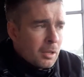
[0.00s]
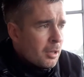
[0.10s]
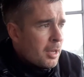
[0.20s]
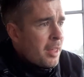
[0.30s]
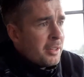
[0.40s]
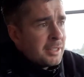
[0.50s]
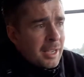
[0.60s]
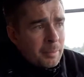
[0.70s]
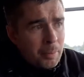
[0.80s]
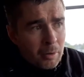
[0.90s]
Yeah, they
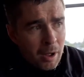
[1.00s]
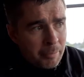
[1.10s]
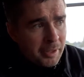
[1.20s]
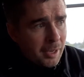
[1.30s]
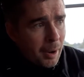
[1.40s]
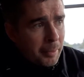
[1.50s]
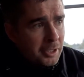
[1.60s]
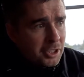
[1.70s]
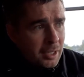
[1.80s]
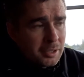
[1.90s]
did, but I'm thinking how many
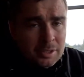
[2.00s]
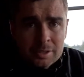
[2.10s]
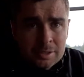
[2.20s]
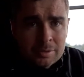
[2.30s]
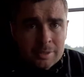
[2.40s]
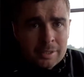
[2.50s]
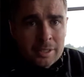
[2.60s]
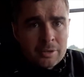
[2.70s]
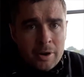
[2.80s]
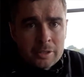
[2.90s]
chances
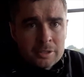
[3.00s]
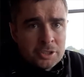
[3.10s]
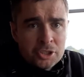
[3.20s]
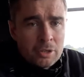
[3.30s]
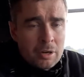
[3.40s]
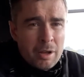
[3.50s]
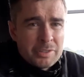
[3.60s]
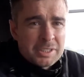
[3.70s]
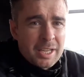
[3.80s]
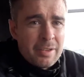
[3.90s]
did Joe have
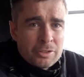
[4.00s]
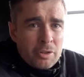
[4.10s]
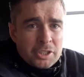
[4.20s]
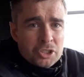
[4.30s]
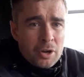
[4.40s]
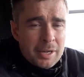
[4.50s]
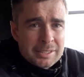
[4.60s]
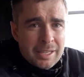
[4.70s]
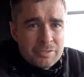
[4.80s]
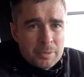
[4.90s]
a save? I don't think Joe had a
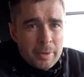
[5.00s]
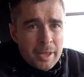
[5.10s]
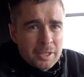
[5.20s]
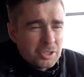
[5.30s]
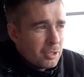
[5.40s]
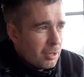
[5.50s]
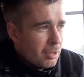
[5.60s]
save to make. So